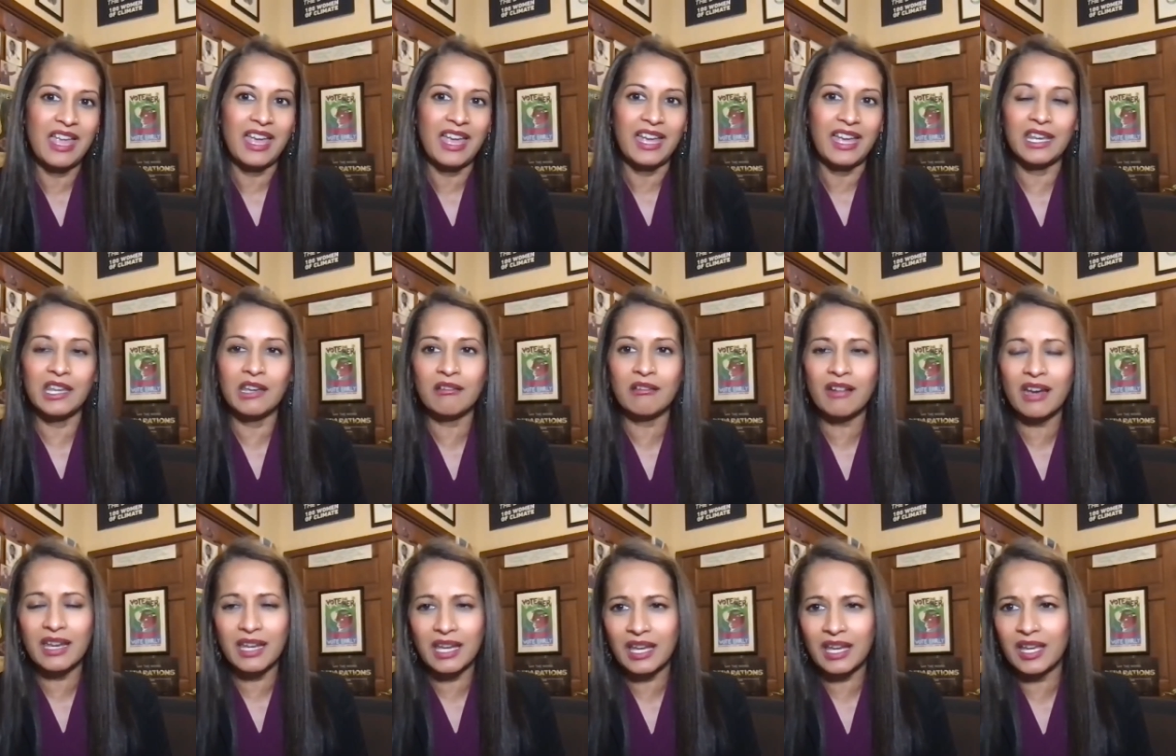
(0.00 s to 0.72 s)
And
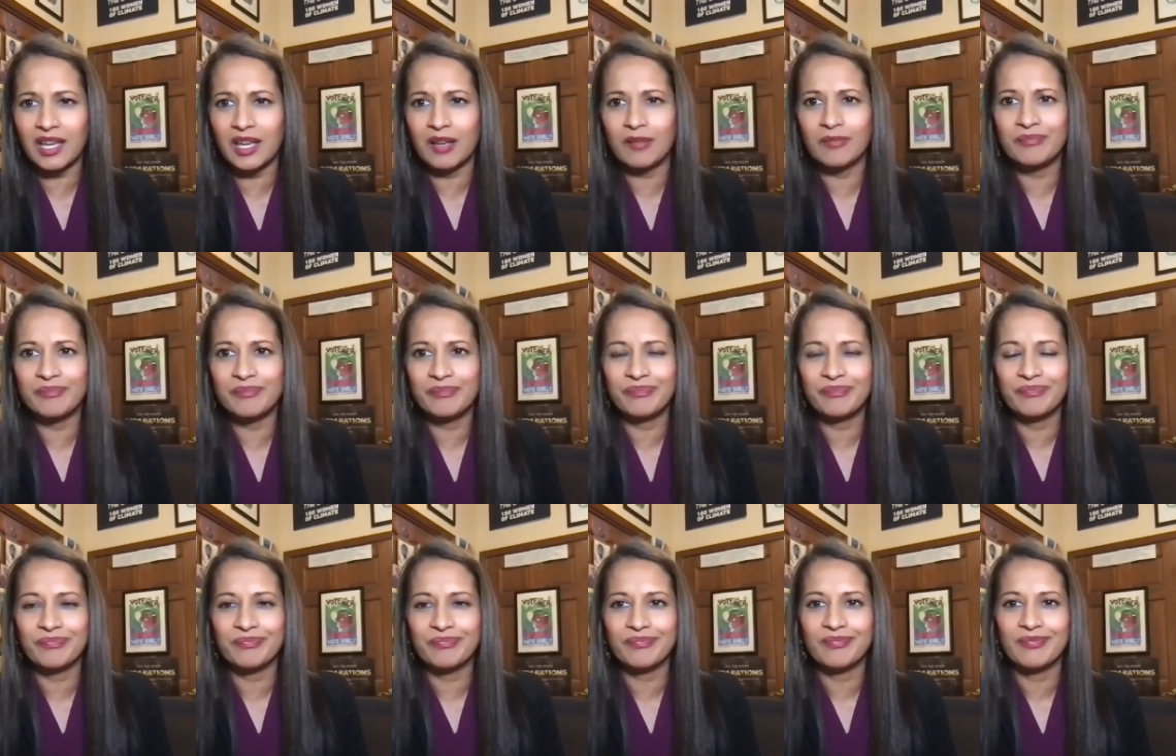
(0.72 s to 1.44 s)
here I
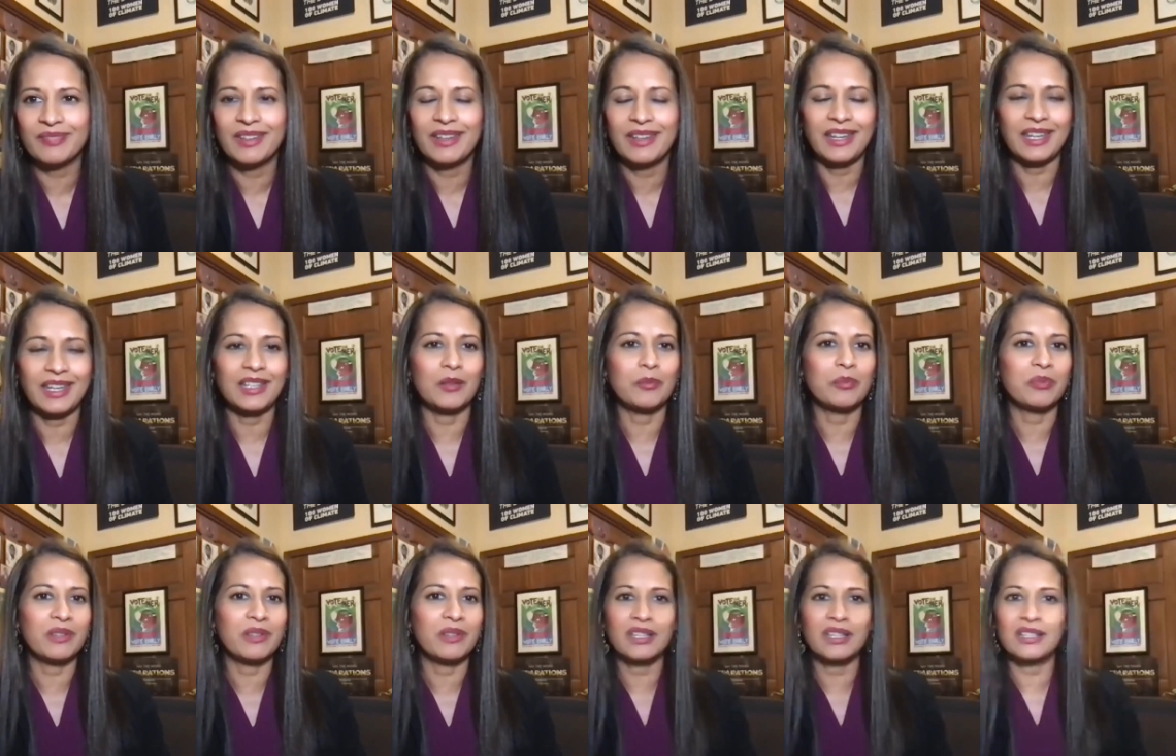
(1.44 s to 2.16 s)
am in a
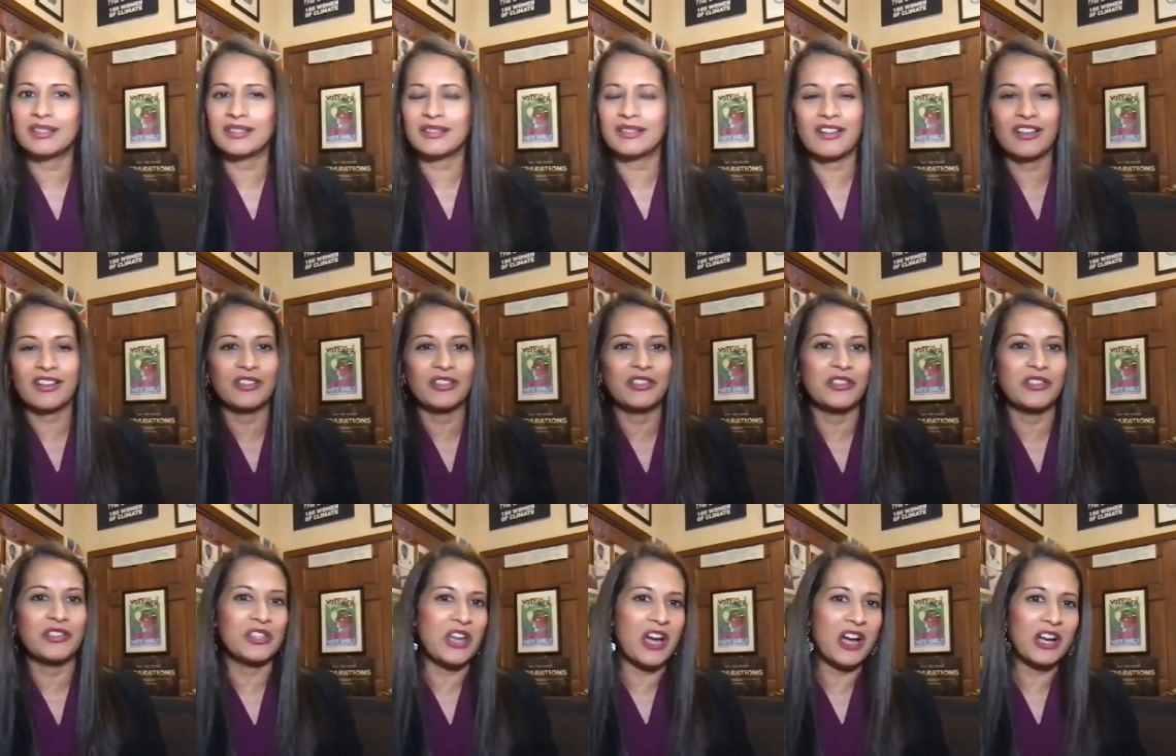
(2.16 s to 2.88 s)
place
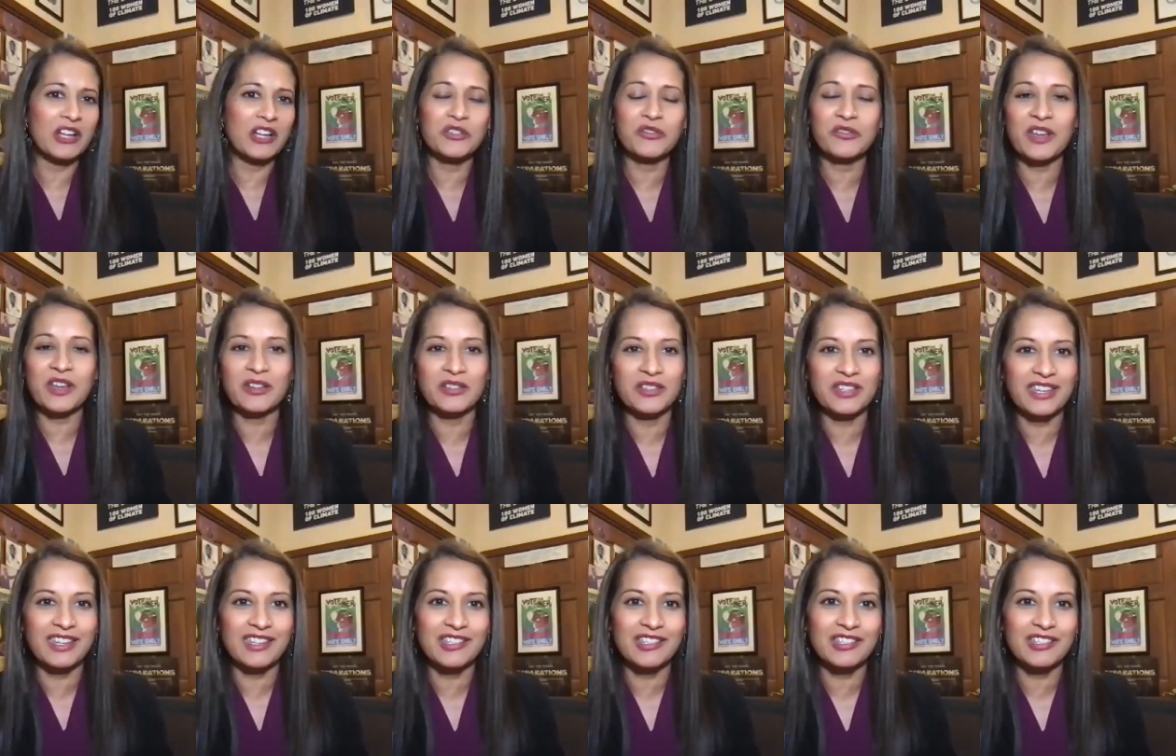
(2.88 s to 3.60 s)
called the Dodge
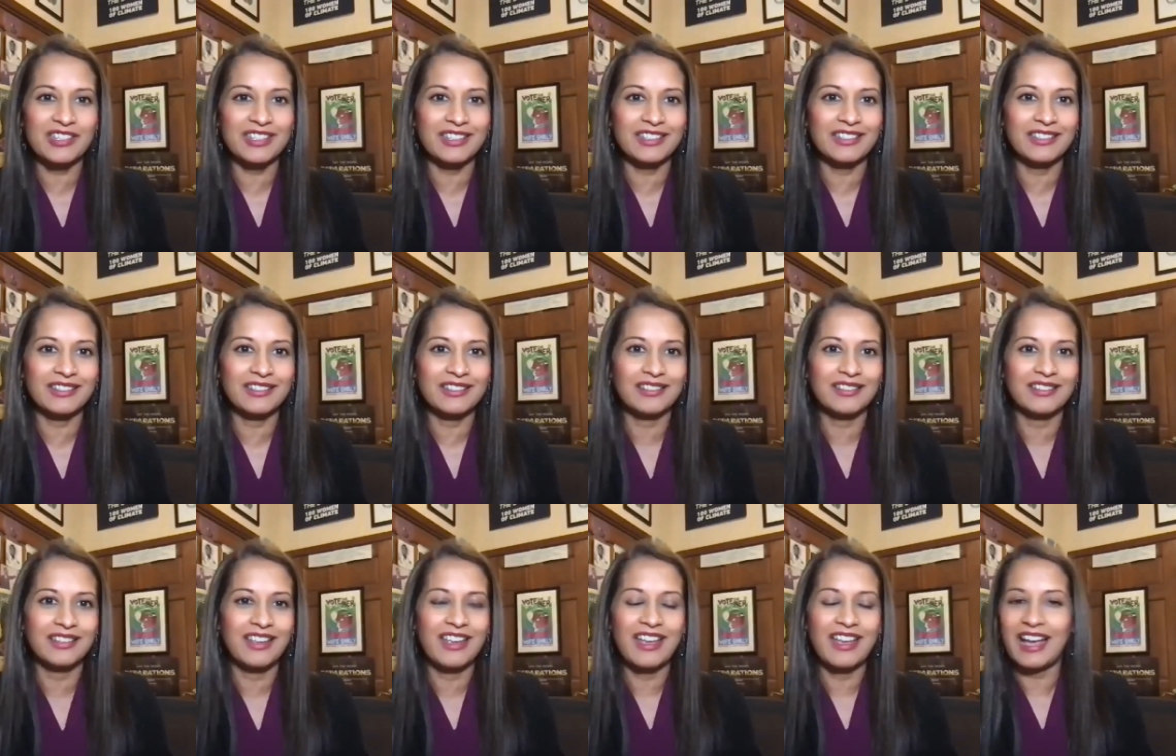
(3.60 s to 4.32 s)
Foundation.
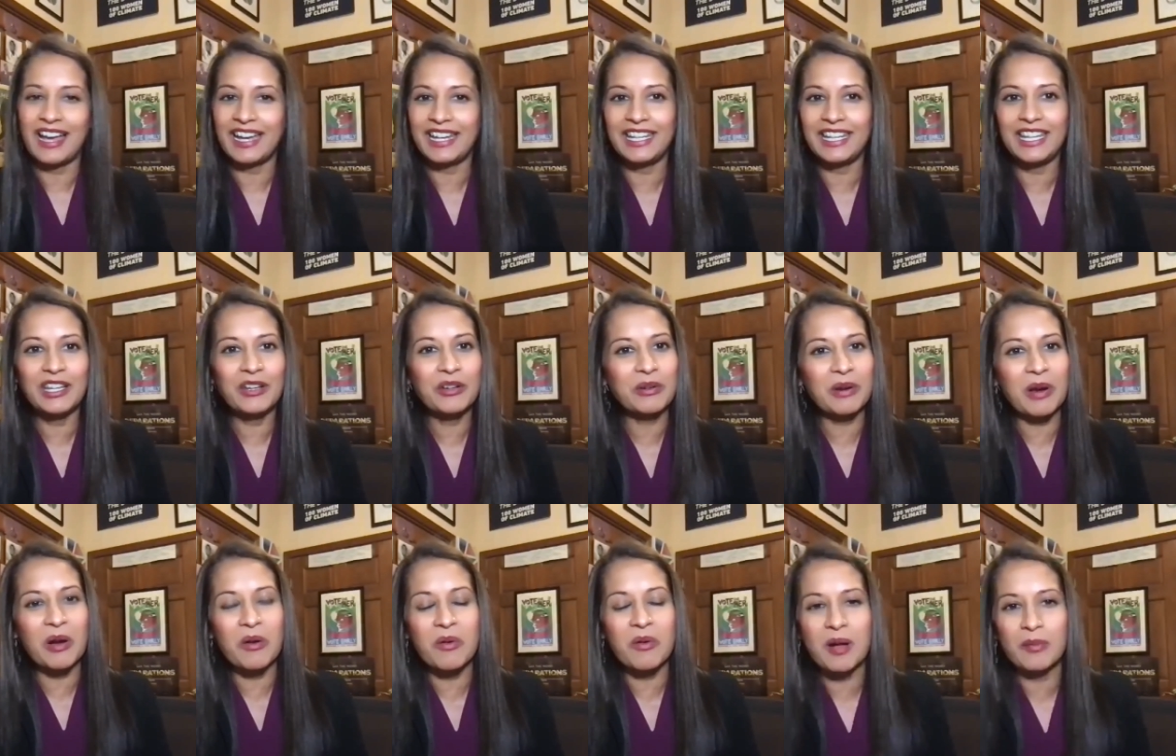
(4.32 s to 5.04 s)
I didn't
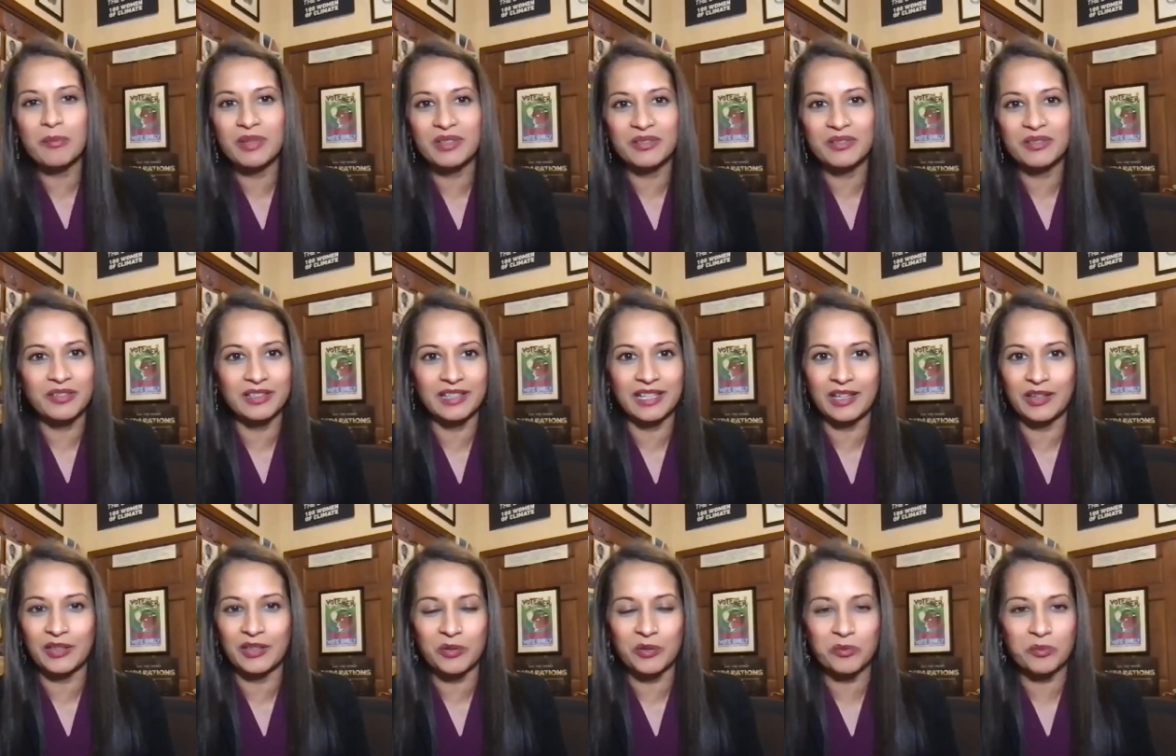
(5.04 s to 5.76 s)
grow up in
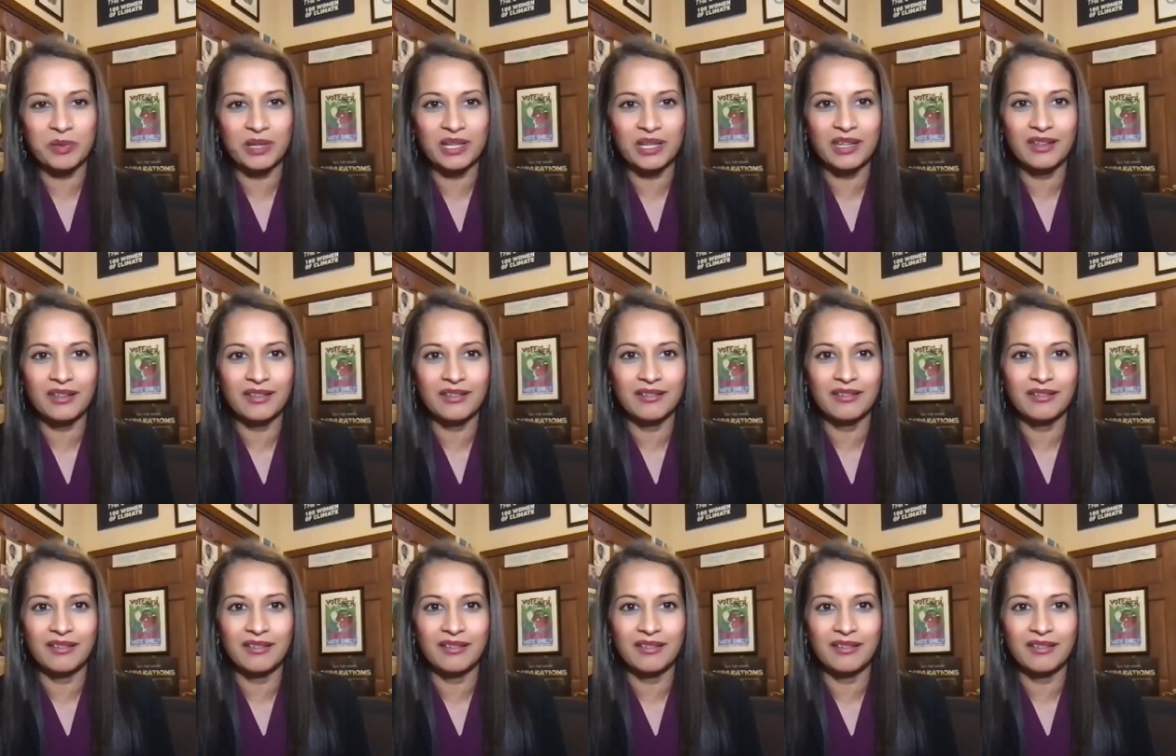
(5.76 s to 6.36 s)
philanthropy.